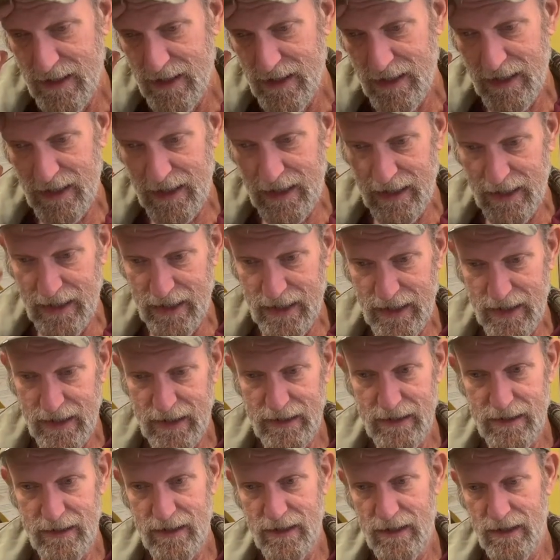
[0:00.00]

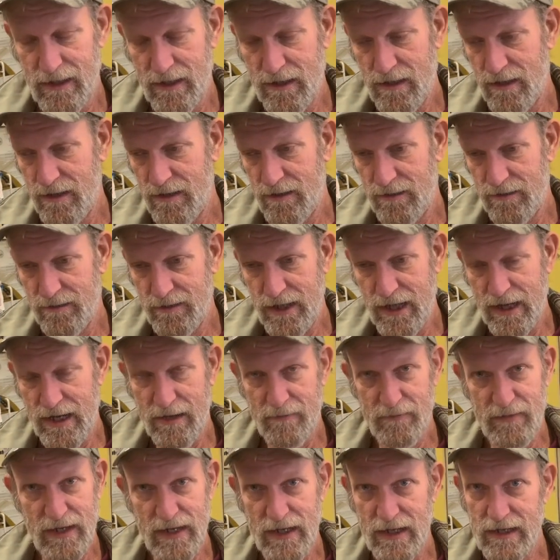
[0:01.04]
And
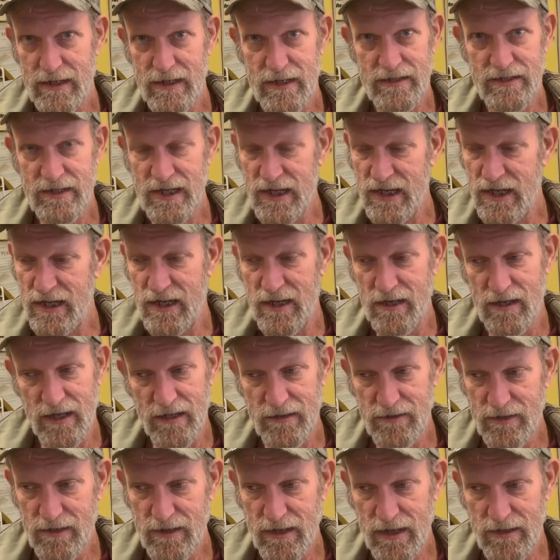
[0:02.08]
I've been seeing
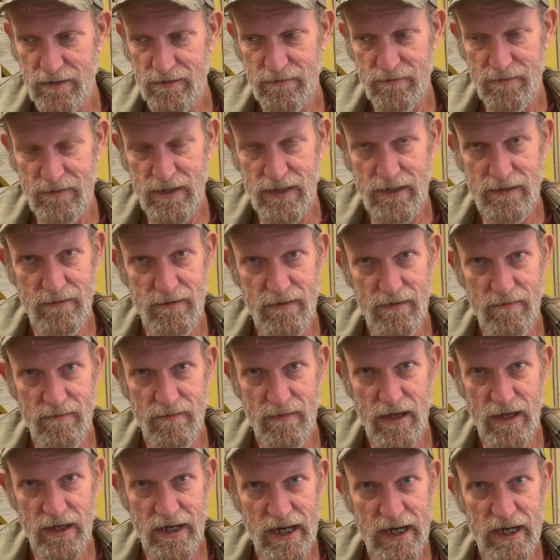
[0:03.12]

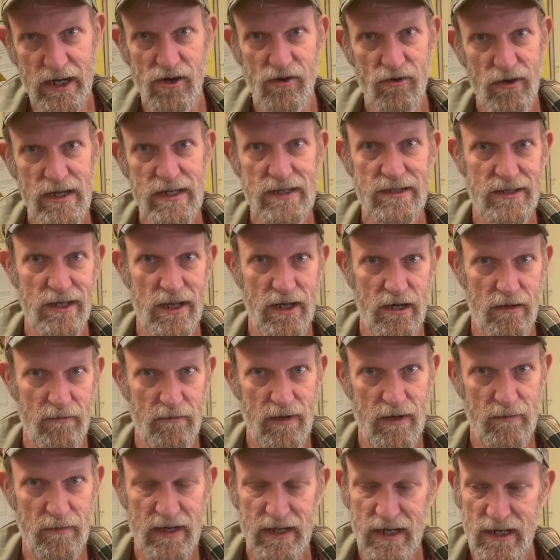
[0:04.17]
an increase in
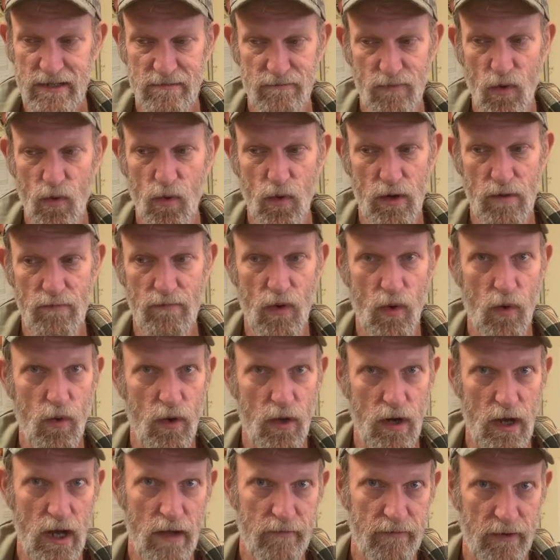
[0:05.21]
them. There's more and
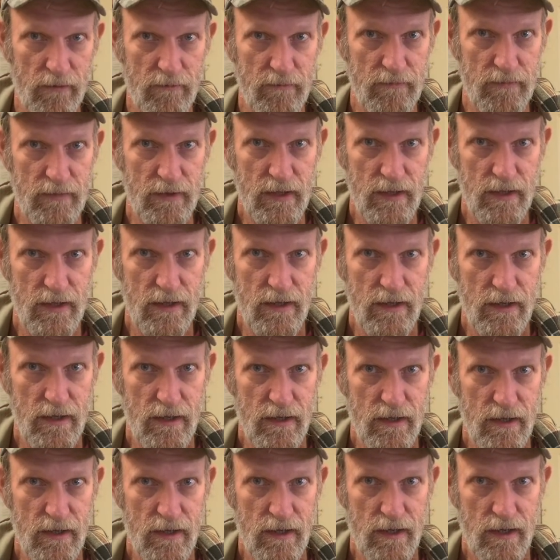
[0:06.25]
more of them
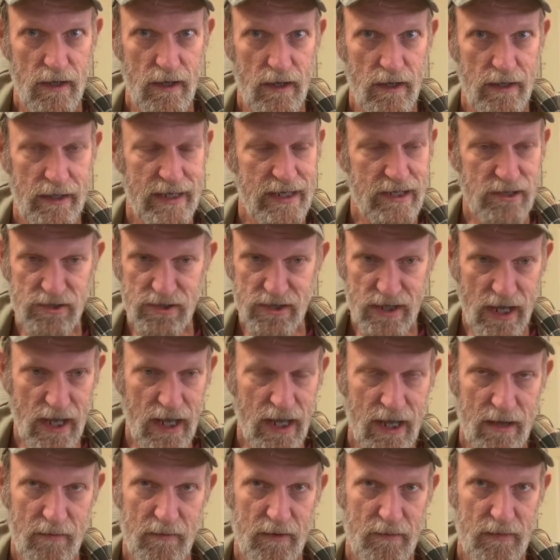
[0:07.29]
each
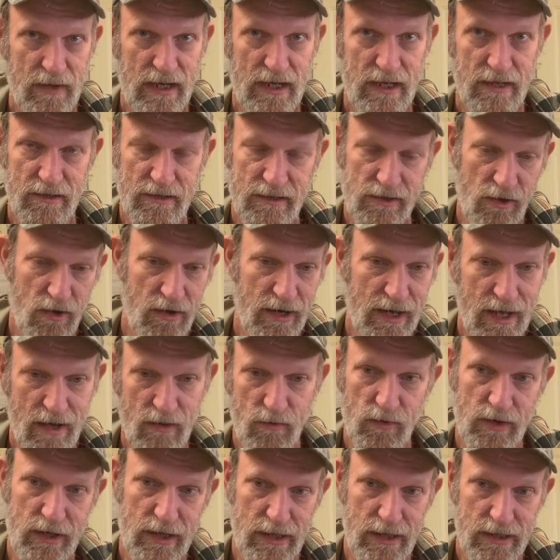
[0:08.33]
time. To start out
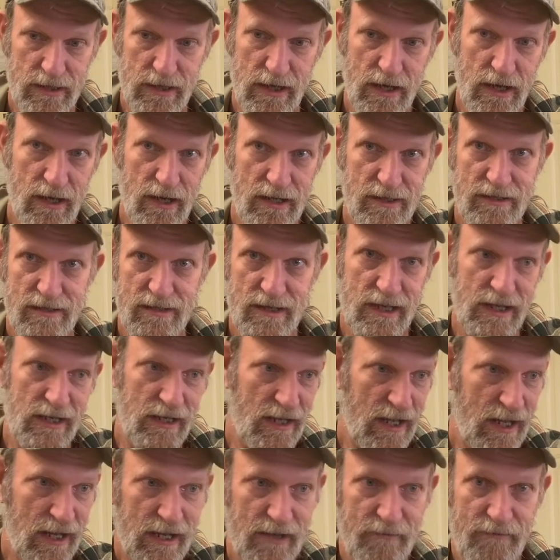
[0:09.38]
with, I'd seen
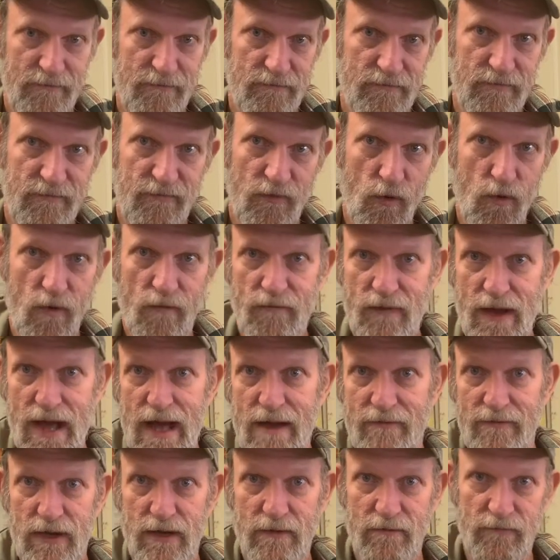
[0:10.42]
like 4 or
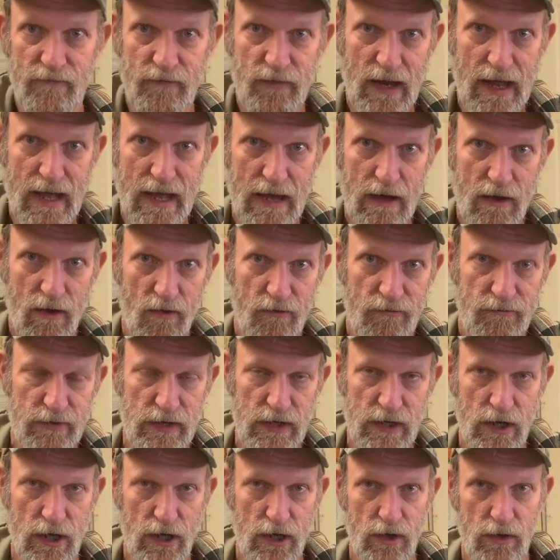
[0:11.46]
5 of them fly off,
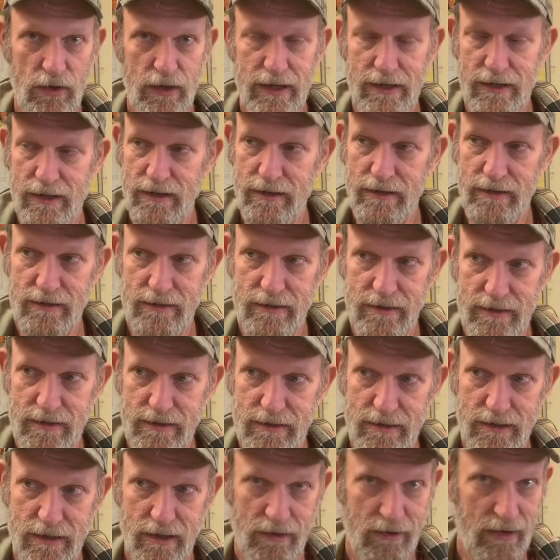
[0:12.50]
and then,
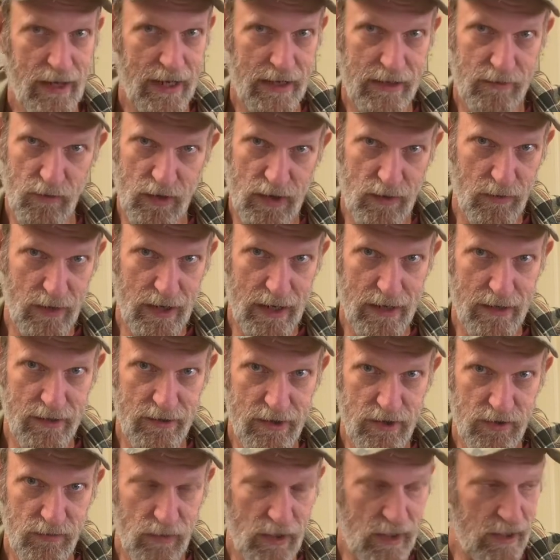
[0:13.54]
like when I went out there
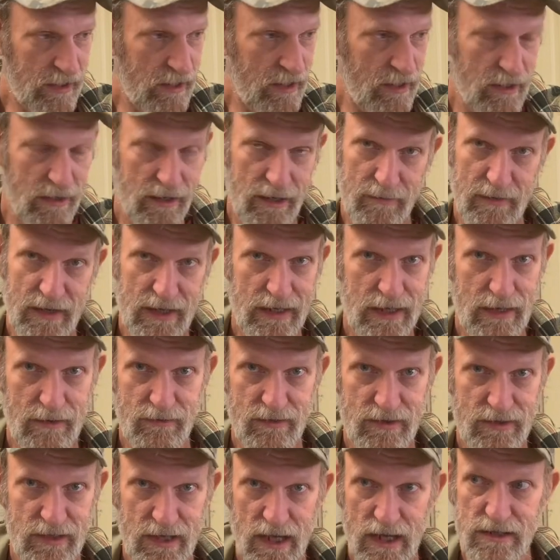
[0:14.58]
just a while ago, there
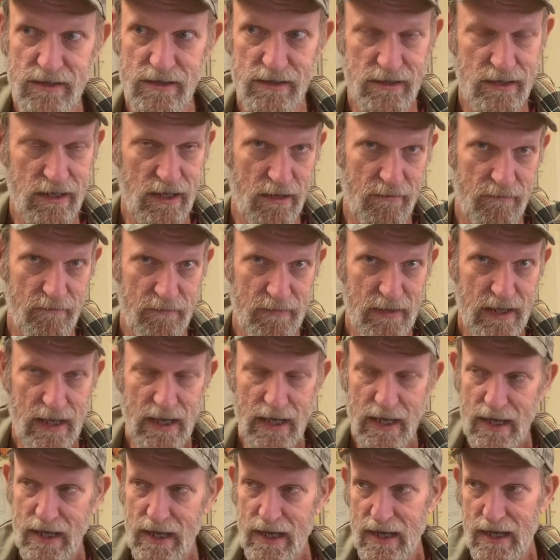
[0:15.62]
was dozens of them.
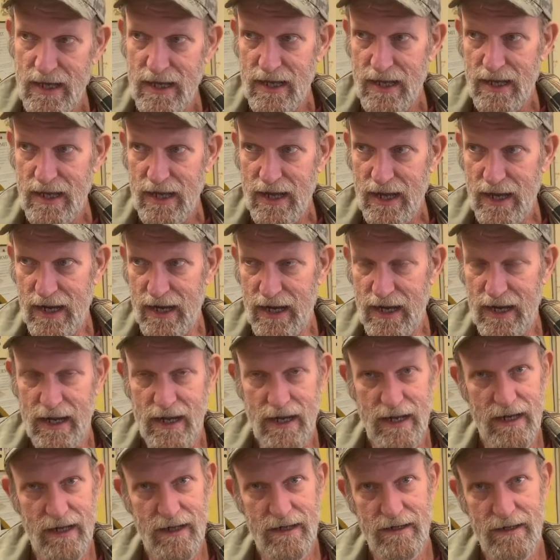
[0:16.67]

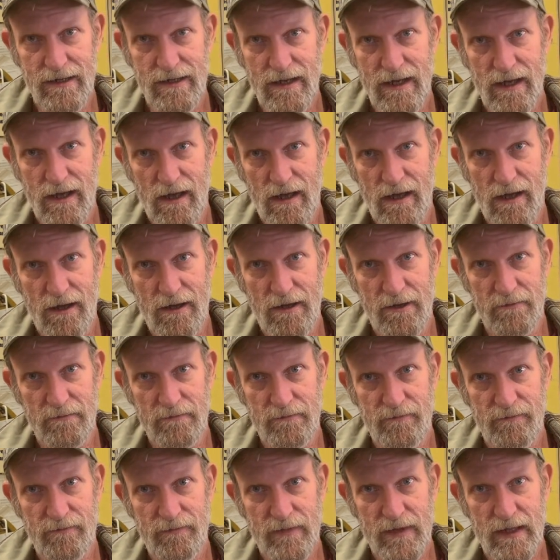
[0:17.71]
And
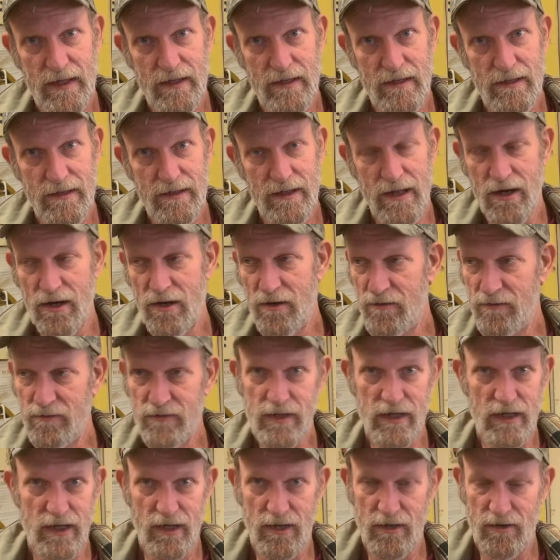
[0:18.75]
they're
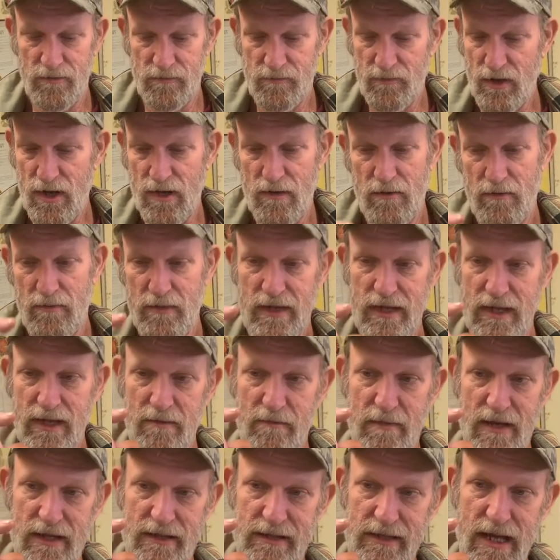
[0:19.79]
probably
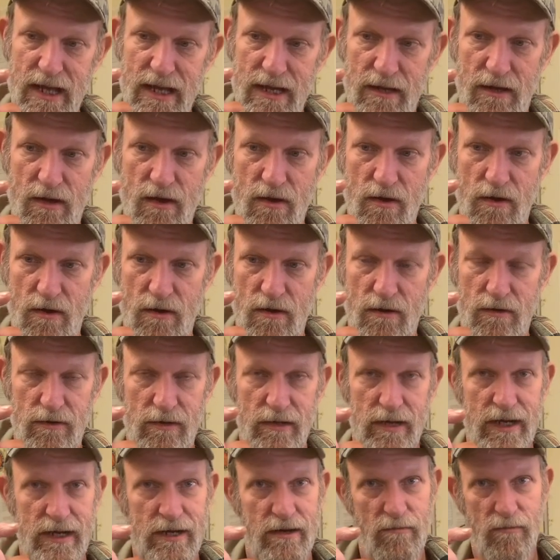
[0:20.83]
about that long,
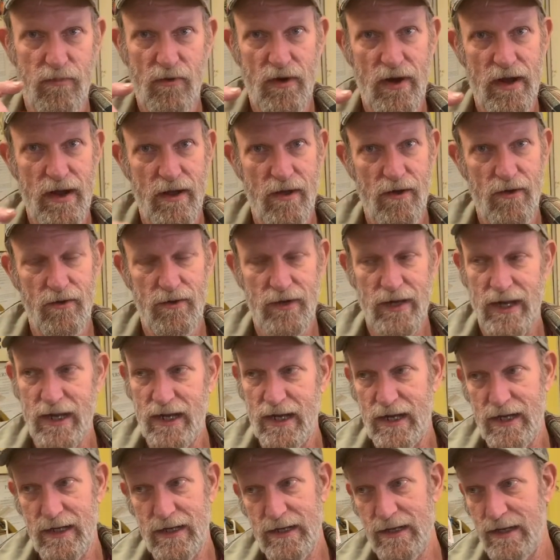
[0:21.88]
and they're brown,
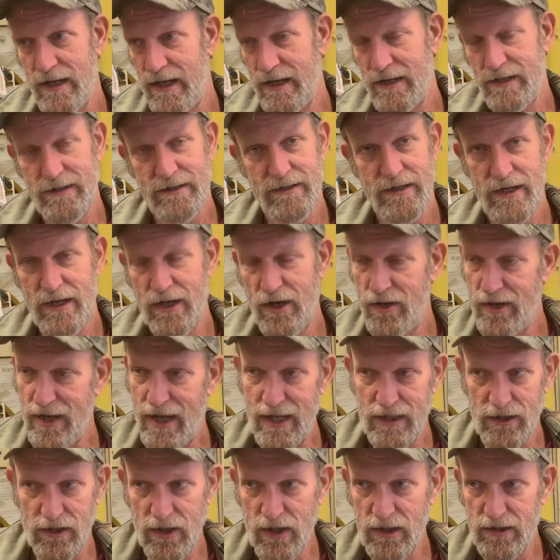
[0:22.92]
and they and I
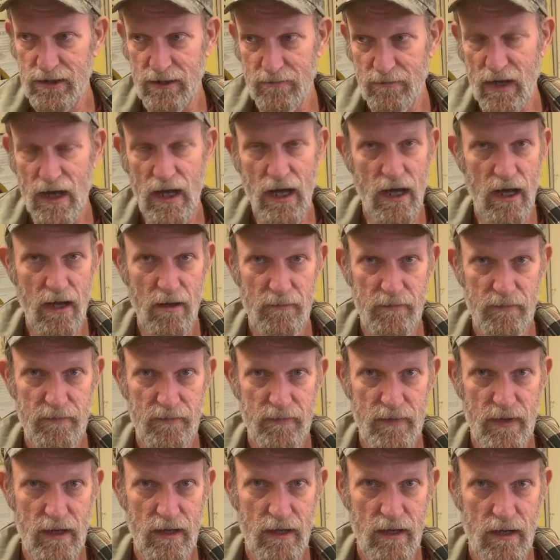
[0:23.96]
looked them up
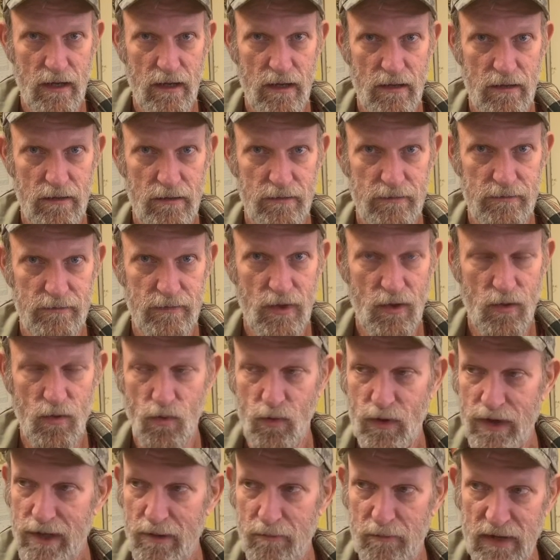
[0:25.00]
on
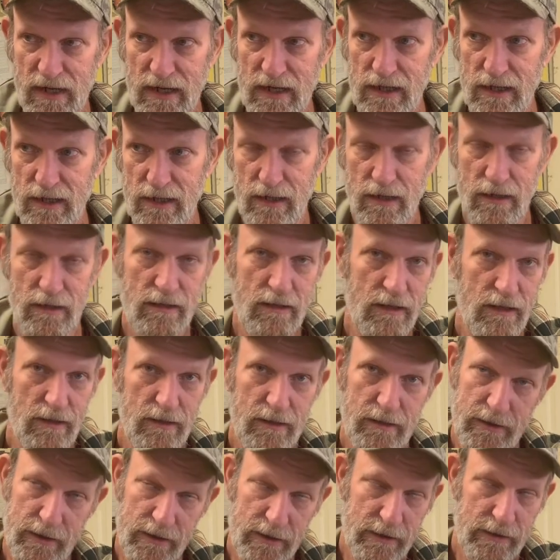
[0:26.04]
Wikipedia,
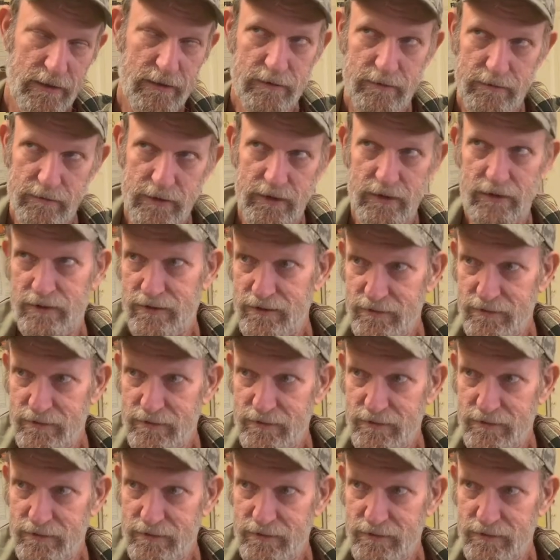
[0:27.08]
which